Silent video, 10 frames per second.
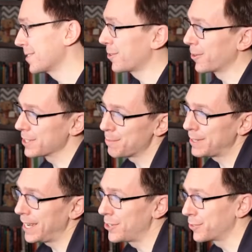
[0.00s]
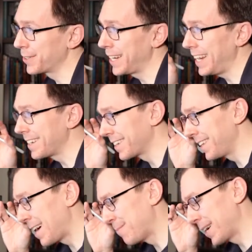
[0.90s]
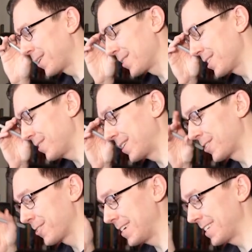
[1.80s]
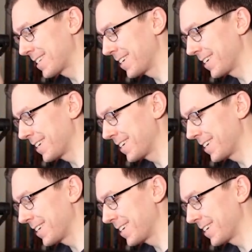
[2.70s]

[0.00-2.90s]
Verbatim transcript: Of course, the potential for gaining a lot might also increase.